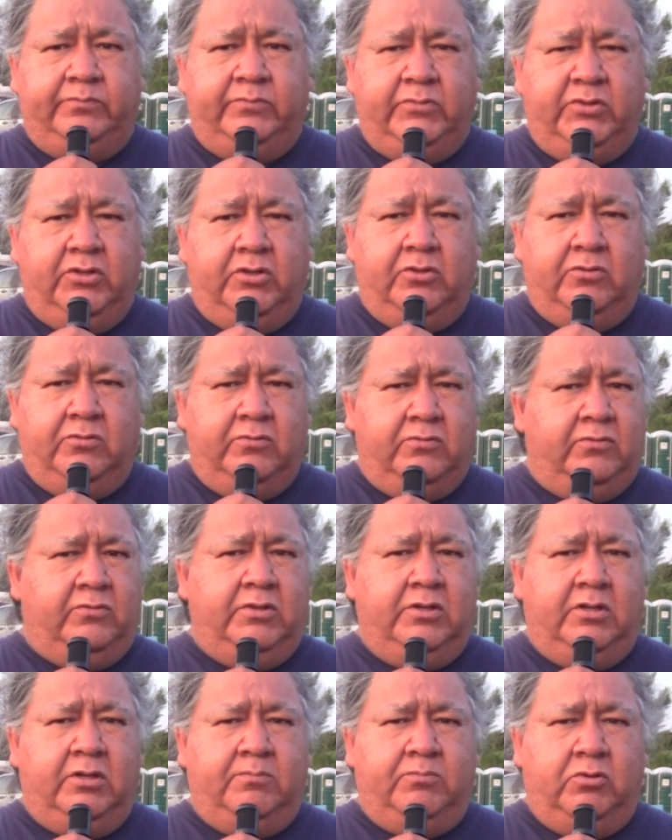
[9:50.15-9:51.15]
We're
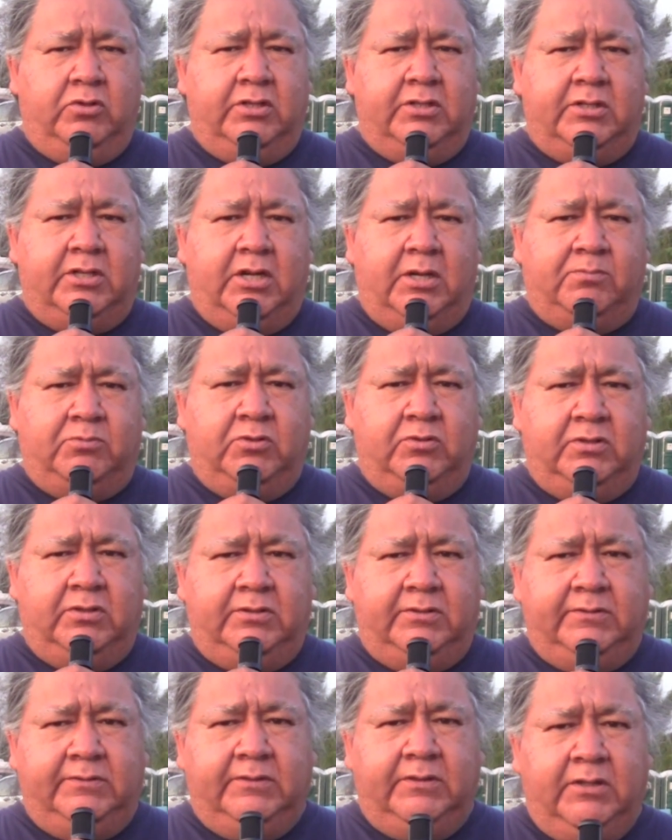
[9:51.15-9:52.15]
gonna put a stop to it,
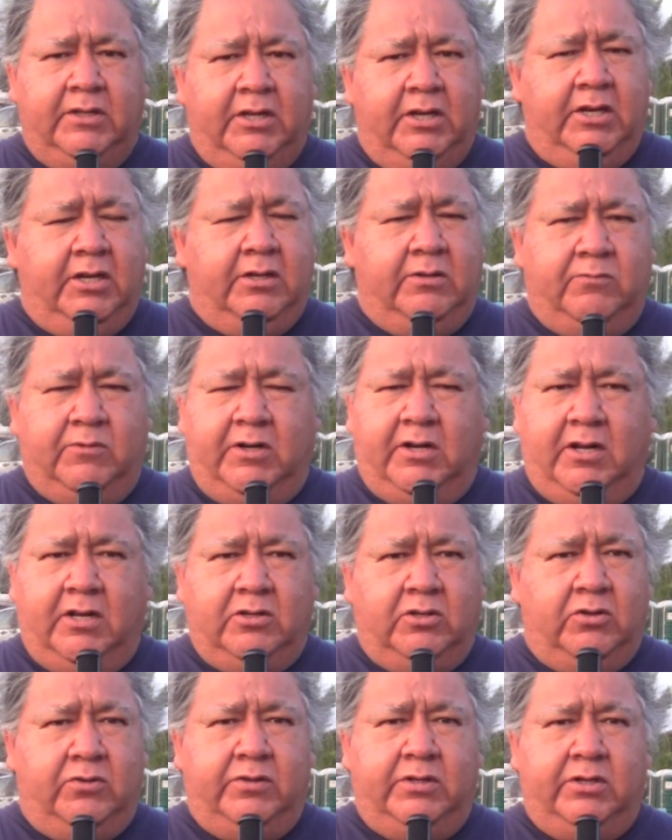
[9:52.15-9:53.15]
and we're not
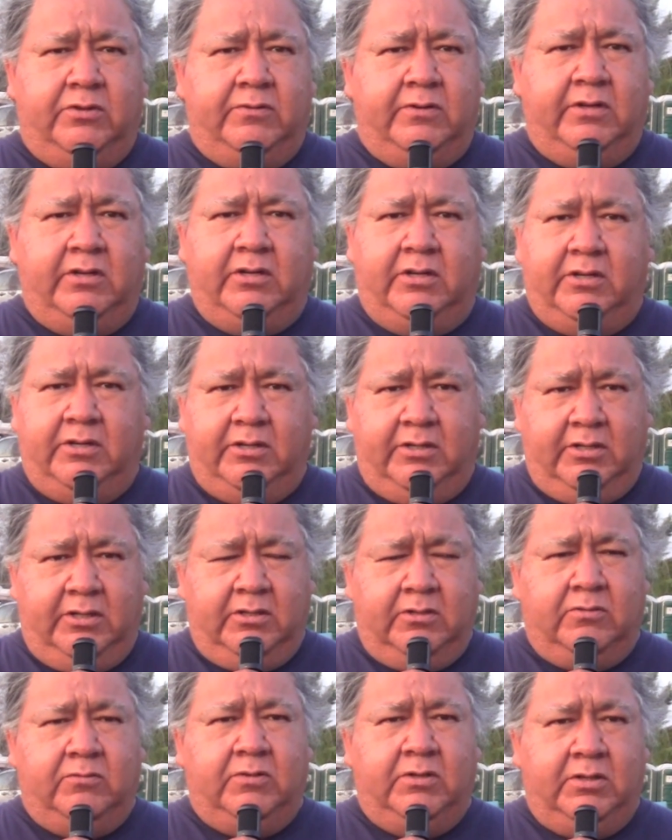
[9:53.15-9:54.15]
going away here
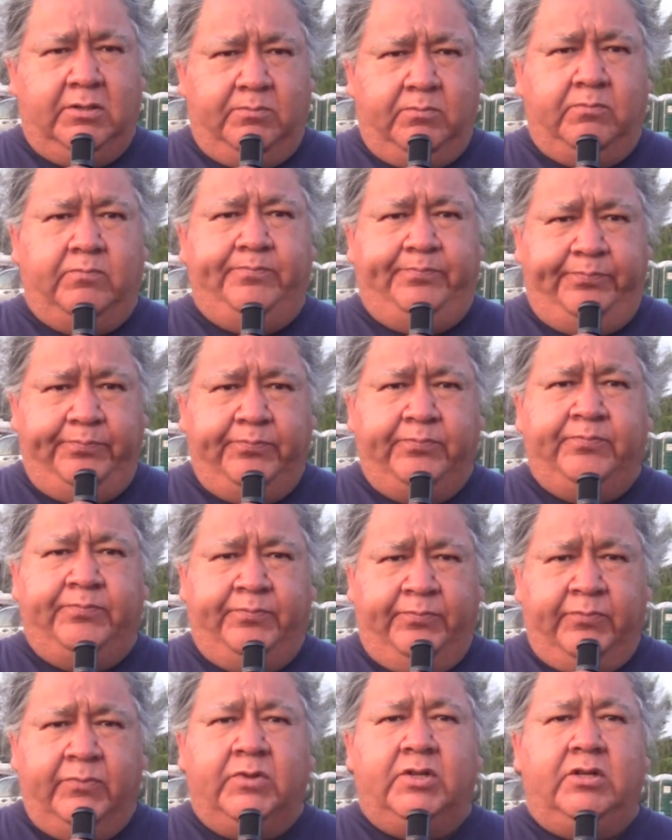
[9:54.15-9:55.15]
till
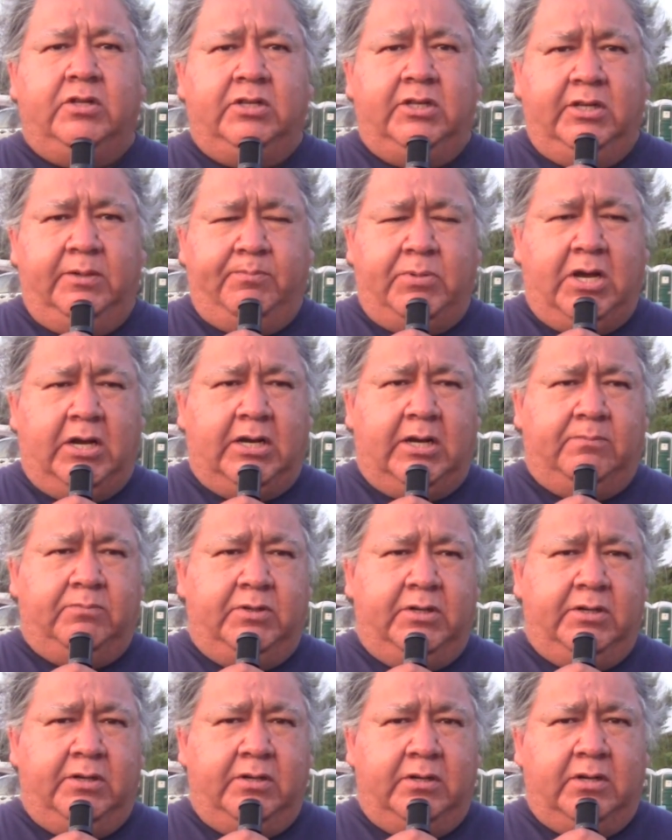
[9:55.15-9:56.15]
they pack up
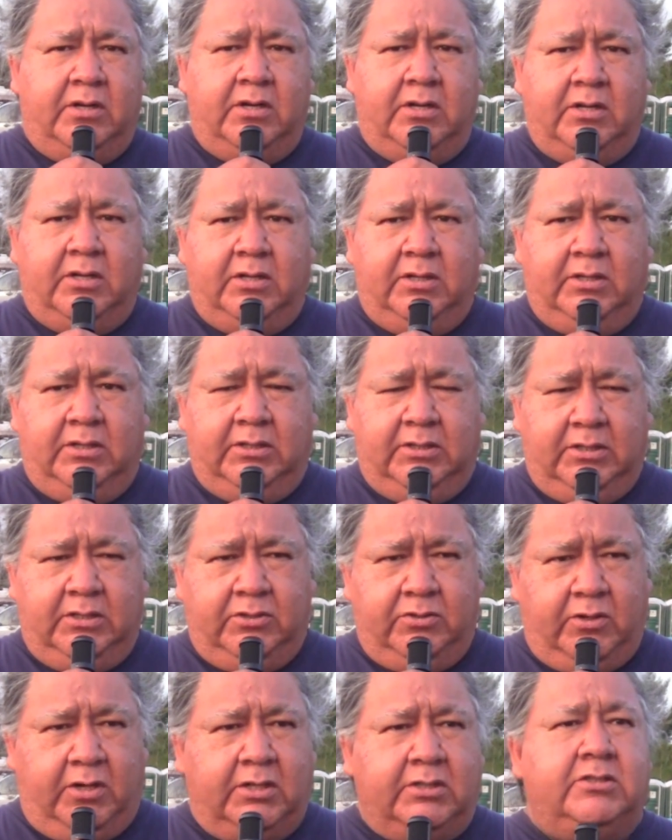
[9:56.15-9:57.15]
their
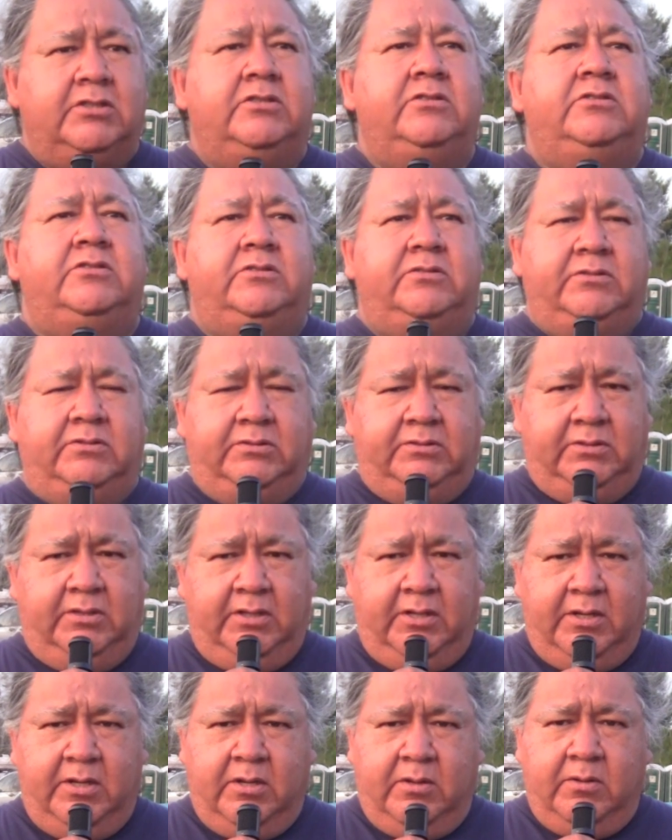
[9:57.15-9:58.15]
trucks and
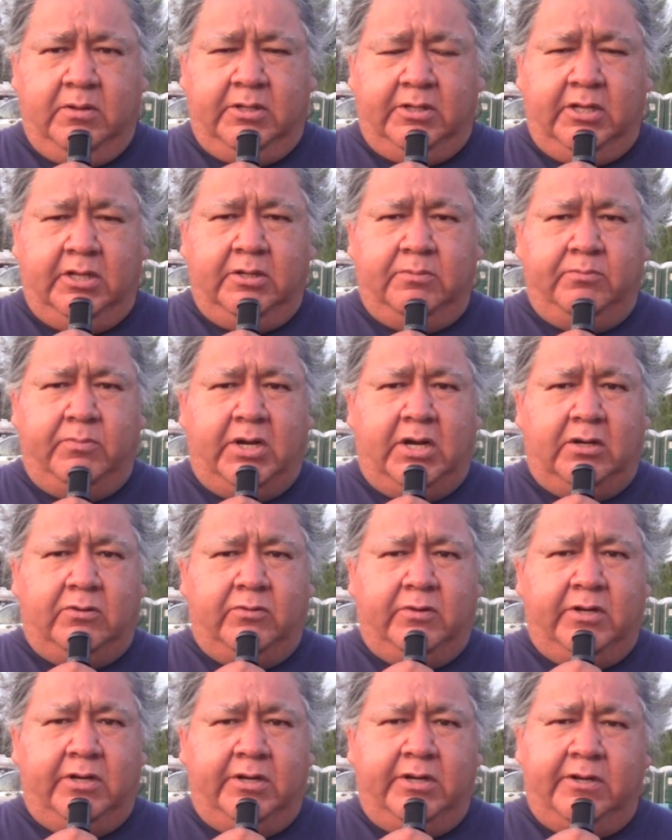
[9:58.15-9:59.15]
take them back
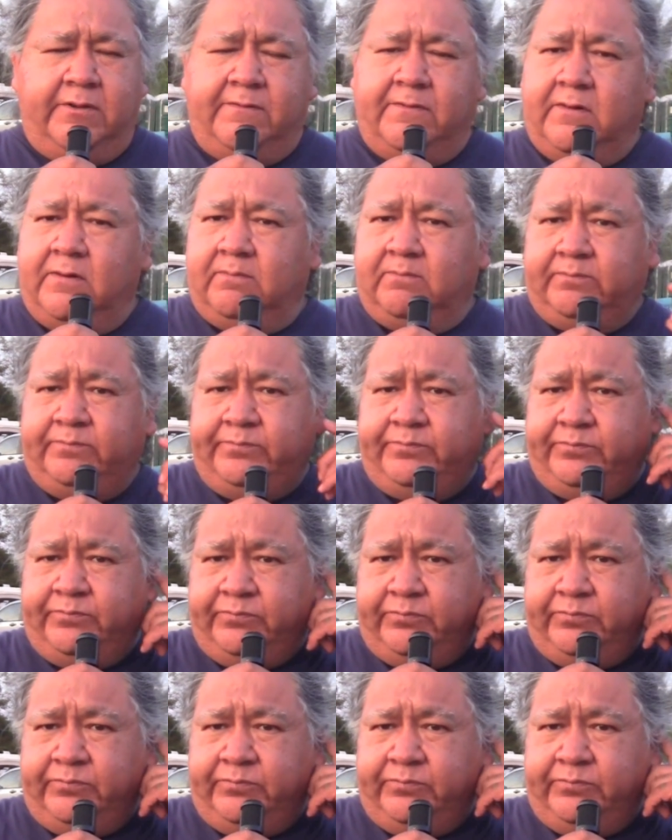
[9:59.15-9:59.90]
where they're from.